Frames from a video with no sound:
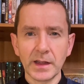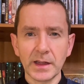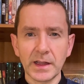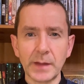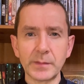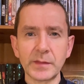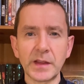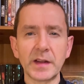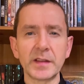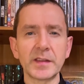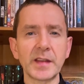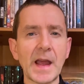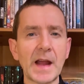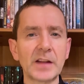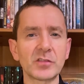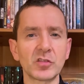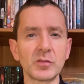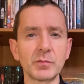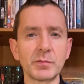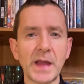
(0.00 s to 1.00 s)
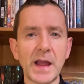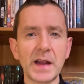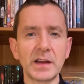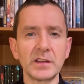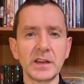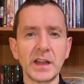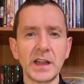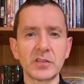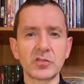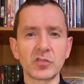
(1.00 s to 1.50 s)
claim that its
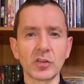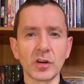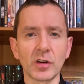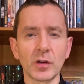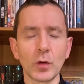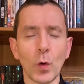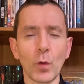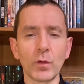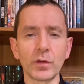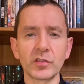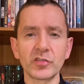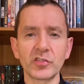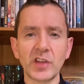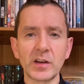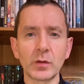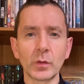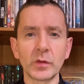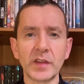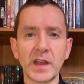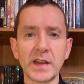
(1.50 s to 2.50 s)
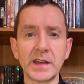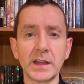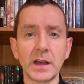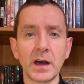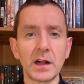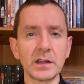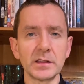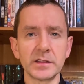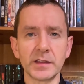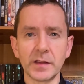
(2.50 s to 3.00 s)
action-packed nature overshadows any
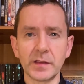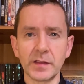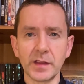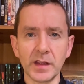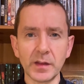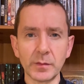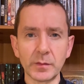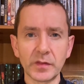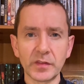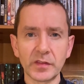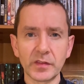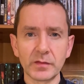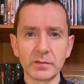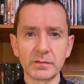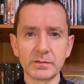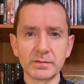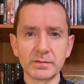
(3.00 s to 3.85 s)
holiday themes.